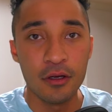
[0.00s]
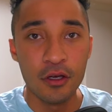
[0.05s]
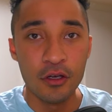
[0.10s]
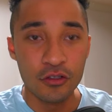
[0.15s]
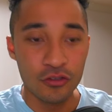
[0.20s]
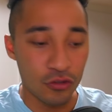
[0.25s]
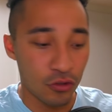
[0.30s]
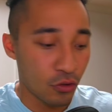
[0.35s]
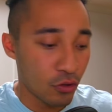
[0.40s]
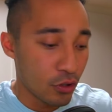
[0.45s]

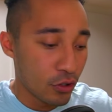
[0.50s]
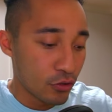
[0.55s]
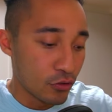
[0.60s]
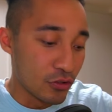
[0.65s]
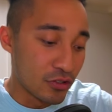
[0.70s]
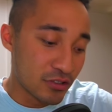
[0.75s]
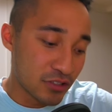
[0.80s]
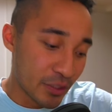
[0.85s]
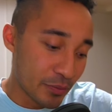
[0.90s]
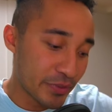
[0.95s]
So you
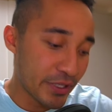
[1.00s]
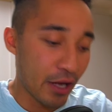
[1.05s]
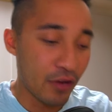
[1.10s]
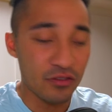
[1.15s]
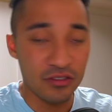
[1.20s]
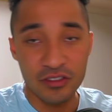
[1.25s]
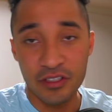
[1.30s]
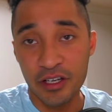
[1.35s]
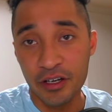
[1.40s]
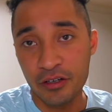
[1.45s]
slipped
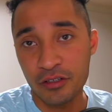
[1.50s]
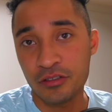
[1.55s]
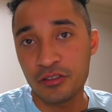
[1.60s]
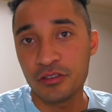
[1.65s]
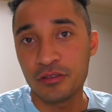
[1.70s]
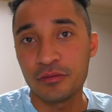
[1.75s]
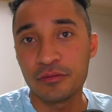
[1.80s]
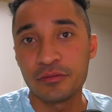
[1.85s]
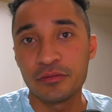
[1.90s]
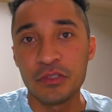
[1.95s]

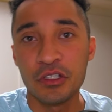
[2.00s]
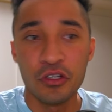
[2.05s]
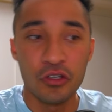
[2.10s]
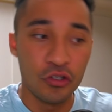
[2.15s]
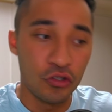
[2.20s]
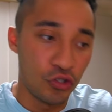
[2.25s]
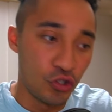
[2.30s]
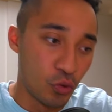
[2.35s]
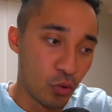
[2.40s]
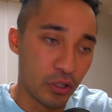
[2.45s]
downstairs.
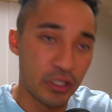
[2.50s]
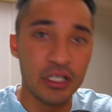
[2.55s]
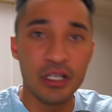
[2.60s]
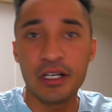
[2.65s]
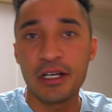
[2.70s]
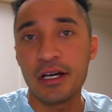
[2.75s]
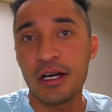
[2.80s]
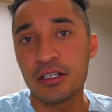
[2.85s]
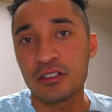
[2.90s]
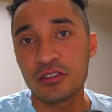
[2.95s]
You were
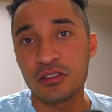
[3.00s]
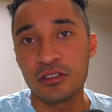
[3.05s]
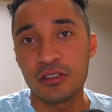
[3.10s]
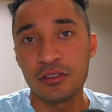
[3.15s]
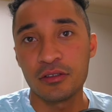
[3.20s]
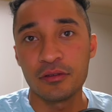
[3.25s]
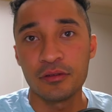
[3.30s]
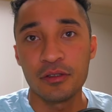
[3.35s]
concussed.